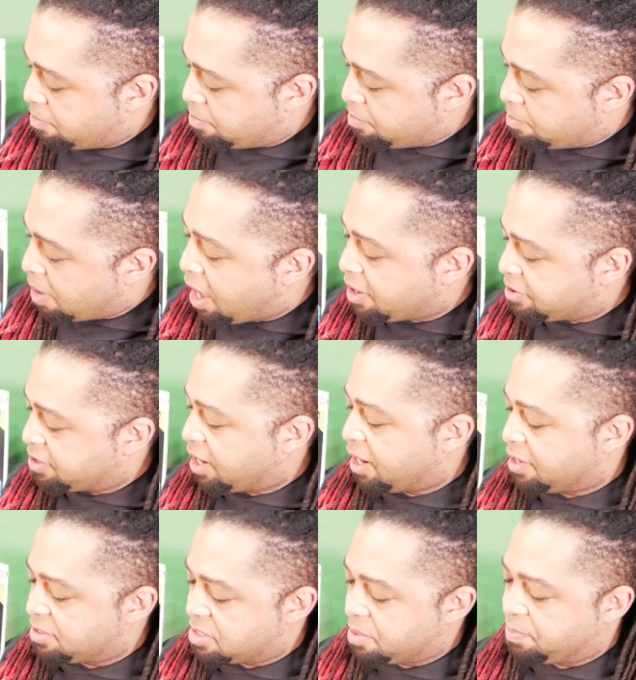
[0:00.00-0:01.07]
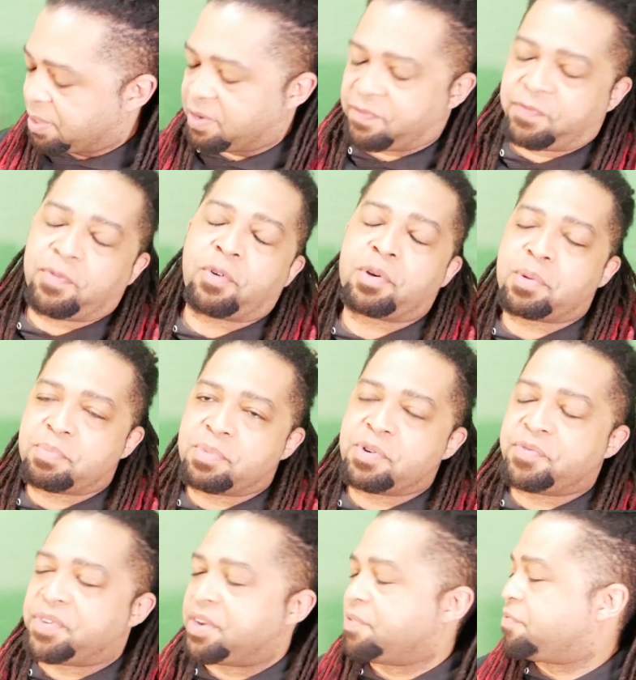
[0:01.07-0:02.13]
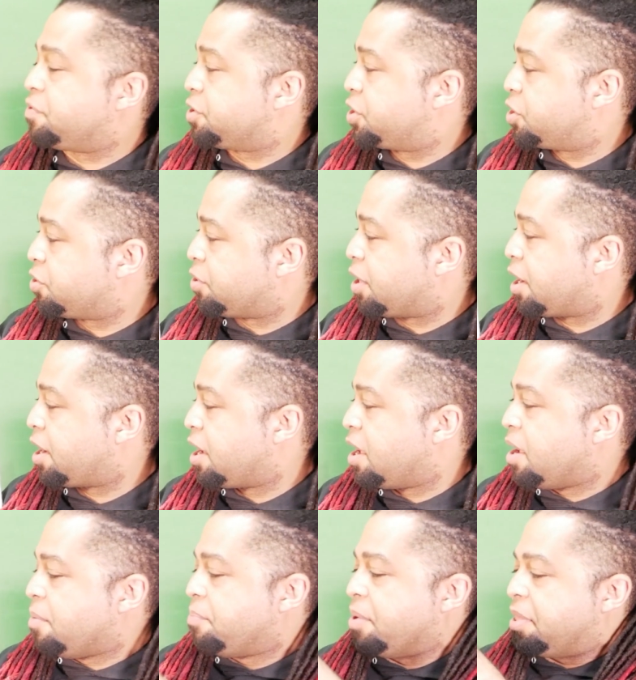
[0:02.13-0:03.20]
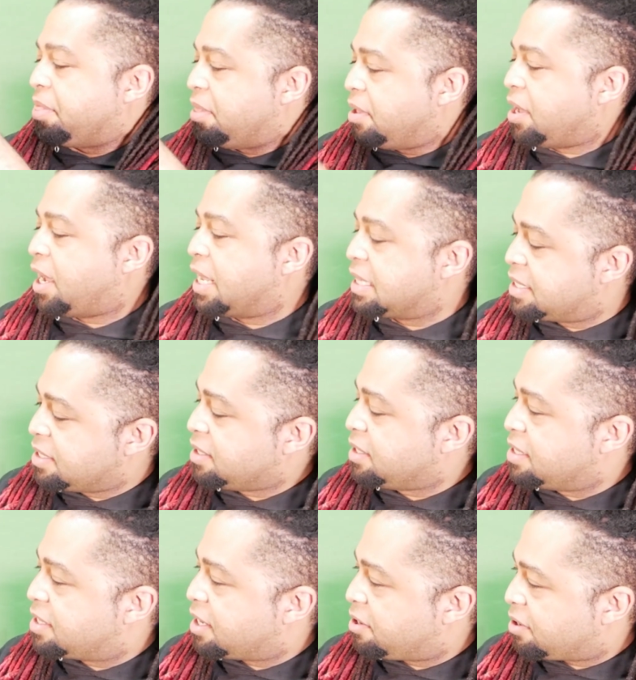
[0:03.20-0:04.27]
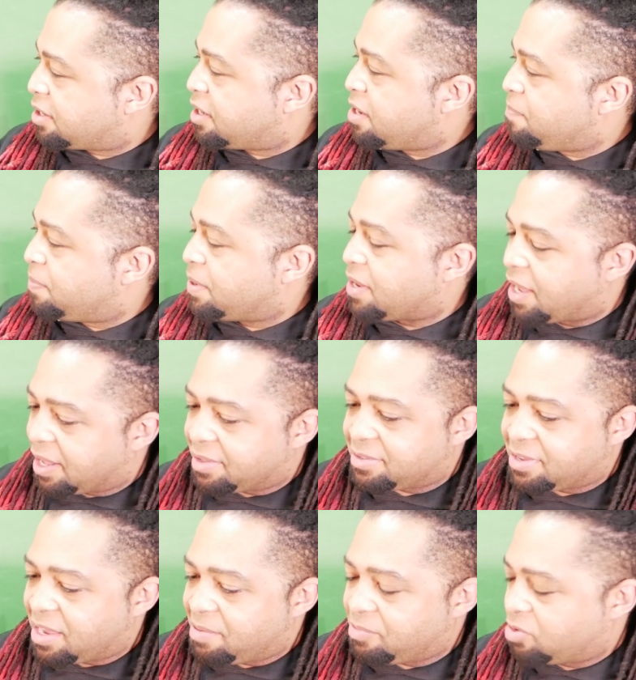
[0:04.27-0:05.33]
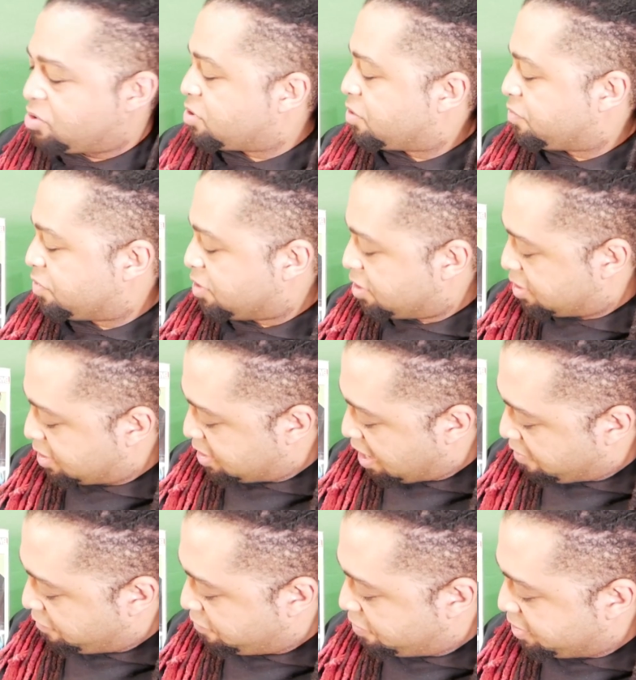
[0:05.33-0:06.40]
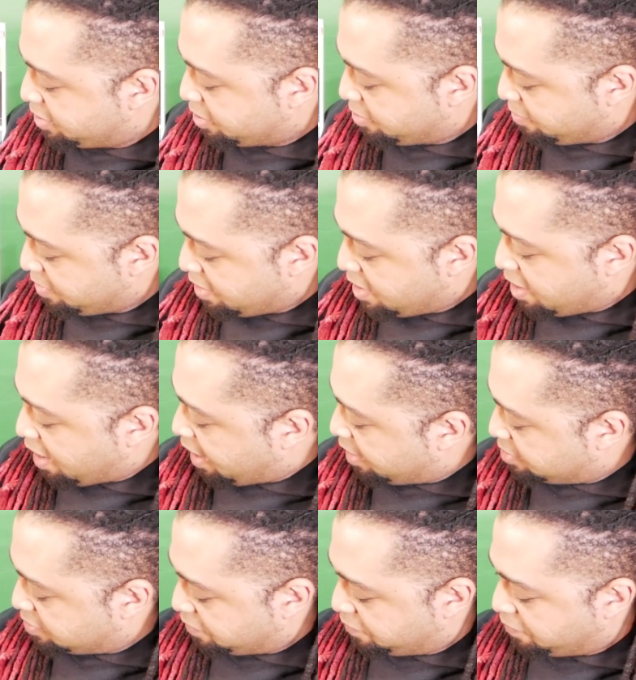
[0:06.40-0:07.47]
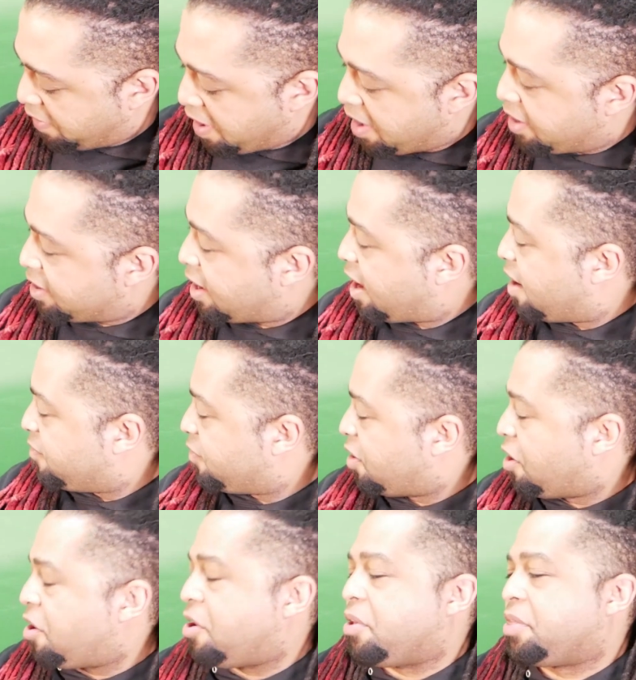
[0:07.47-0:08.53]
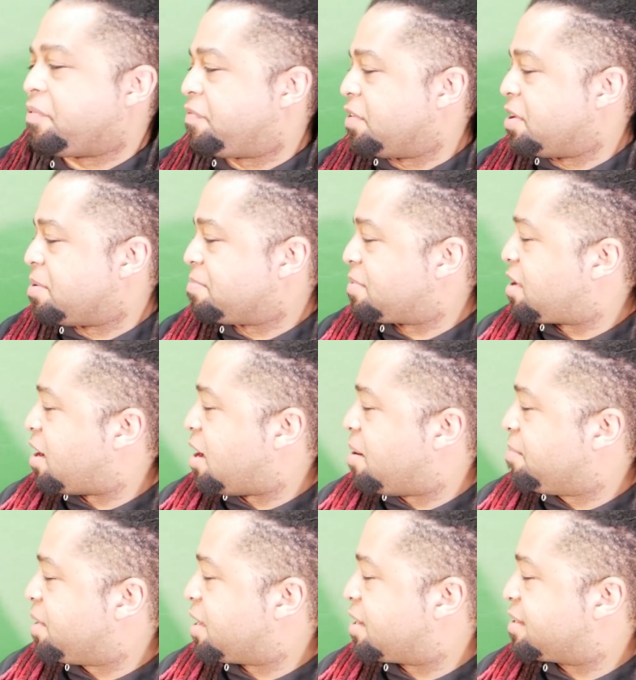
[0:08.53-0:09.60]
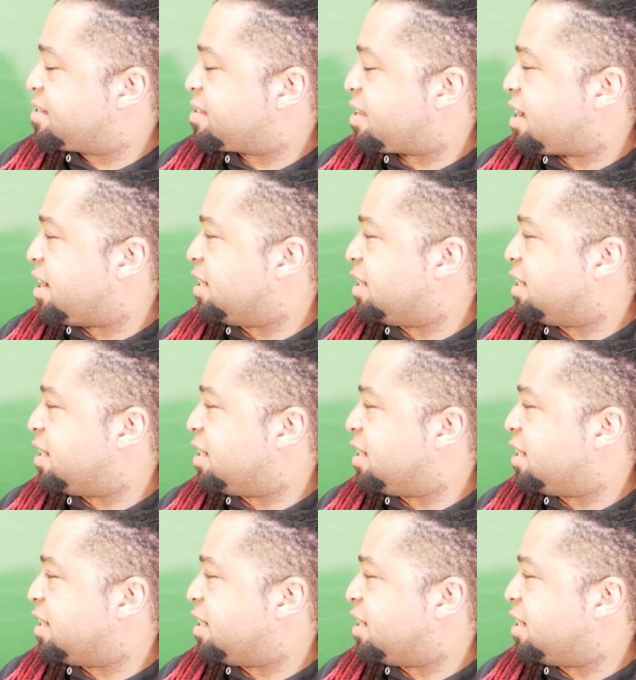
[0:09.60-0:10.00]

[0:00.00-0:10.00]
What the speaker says: modernized a bit for the movie, for sure. But ideally, they're keeping that same sort of look, that feel. As a fan, I have all the Venom comics.